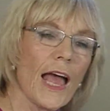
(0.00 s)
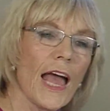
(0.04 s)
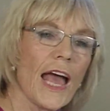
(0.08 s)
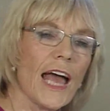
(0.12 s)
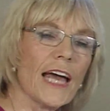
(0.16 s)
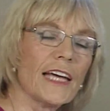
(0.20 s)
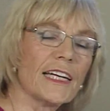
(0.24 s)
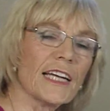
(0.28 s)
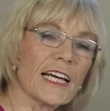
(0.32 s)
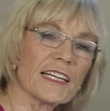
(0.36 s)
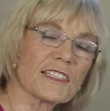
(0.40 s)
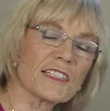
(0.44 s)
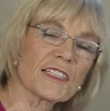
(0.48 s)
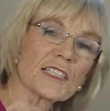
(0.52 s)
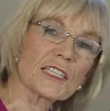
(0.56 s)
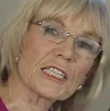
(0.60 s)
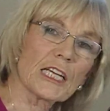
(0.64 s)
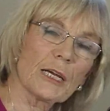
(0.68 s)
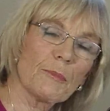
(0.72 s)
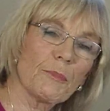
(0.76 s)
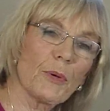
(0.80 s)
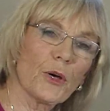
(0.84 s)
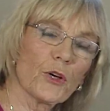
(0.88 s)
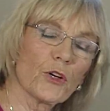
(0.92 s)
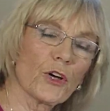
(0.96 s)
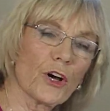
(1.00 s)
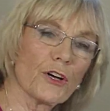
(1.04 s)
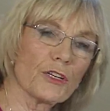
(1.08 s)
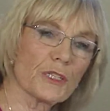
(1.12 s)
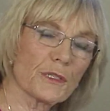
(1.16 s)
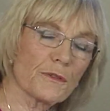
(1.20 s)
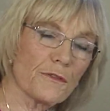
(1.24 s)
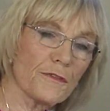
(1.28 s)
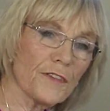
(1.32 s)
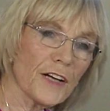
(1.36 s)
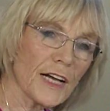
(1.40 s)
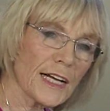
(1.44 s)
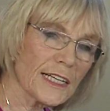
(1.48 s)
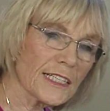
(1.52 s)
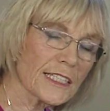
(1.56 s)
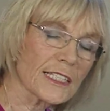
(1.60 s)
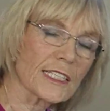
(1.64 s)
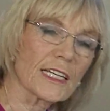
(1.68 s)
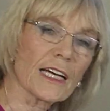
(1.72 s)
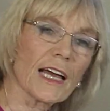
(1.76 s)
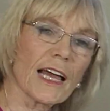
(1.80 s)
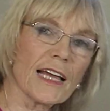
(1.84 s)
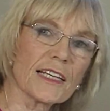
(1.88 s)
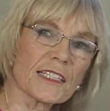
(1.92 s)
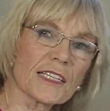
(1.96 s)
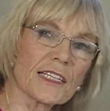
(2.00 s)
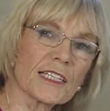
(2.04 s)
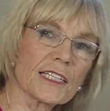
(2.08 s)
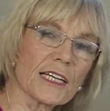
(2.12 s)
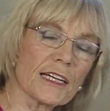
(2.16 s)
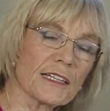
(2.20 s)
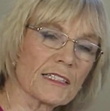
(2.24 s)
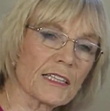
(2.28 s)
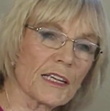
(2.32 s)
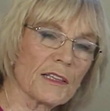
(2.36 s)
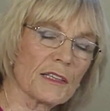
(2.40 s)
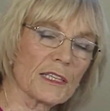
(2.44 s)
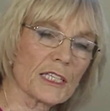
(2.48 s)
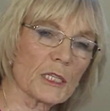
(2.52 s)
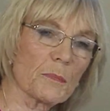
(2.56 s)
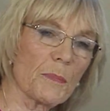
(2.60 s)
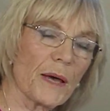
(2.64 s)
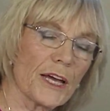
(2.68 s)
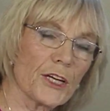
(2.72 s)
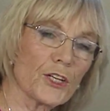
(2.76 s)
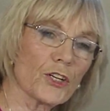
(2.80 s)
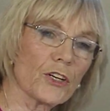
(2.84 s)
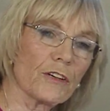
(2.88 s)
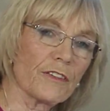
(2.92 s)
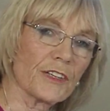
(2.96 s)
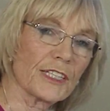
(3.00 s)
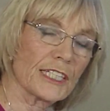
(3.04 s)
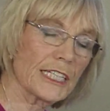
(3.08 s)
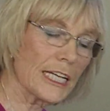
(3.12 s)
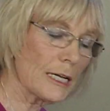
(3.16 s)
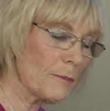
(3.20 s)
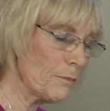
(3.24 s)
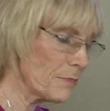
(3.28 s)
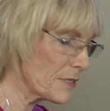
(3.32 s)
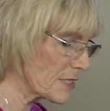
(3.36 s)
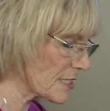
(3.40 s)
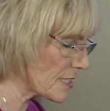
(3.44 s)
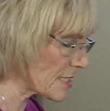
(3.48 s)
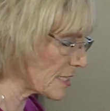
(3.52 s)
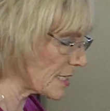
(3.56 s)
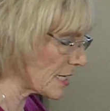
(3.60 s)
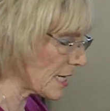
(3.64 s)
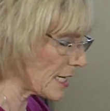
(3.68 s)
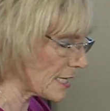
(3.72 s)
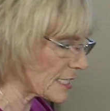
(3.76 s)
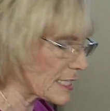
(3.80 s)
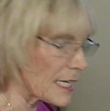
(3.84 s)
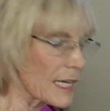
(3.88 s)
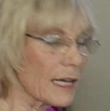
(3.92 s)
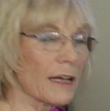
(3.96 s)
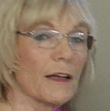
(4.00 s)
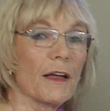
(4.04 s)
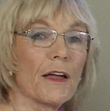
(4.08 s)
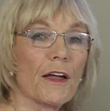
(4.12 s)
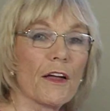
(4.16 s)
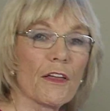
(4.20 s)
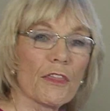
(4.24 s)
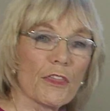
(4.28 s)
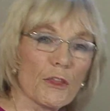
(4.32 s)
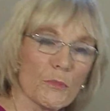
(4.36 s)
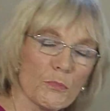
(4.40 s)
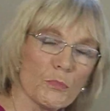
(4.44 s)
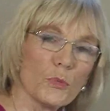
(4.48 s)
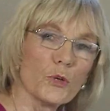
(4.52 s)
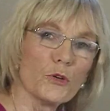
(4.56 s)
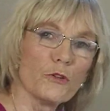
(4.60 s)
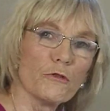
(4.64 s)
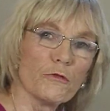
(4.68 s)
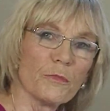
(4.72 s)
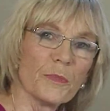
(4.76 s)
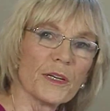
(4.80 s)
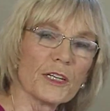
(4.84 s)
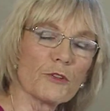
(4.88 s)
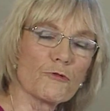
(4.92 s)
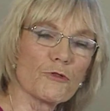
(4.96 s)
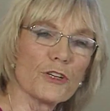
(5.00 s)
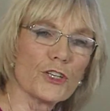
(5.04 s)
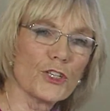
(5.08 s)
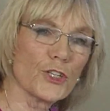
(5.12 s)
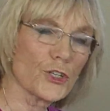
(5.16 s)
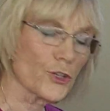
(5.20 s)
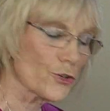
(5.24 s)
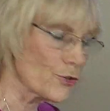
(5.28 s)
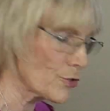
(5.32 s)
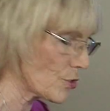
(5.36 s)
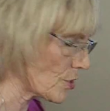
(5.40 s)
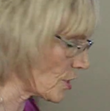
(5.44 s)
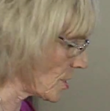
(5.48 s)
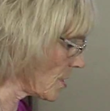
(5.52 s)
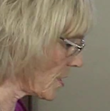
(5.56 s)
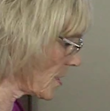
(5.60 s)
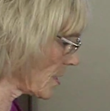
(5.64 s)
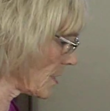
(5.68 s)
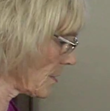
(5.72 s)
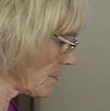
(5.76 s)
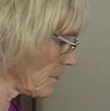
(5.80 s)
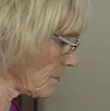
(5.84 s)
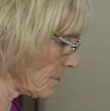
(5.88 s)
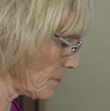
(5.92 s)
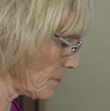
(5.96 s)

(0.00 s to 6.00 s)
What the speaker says: And as the tempo goes faster, as it does in this Beethoven Tempest Sonata, the movement reduces.